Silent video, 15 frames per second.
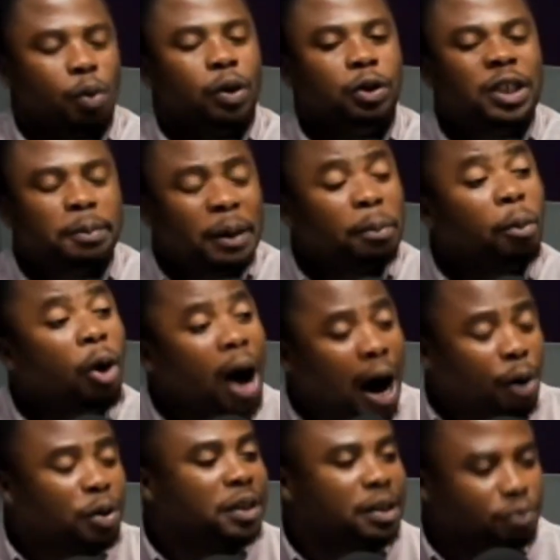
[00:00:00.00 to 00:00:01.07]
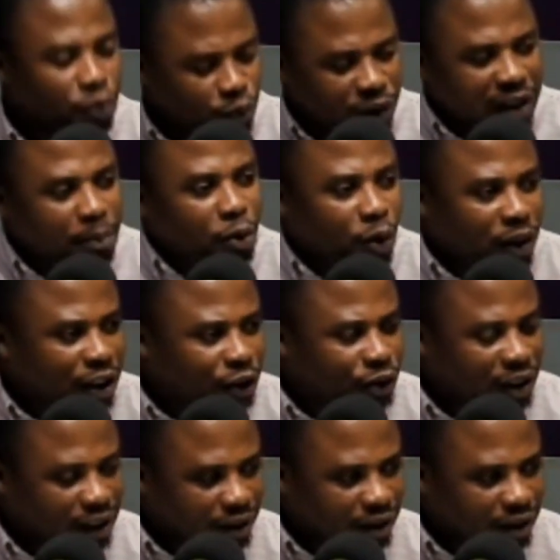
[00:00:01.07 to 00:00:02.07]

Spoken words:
you spend more hours with them on the training.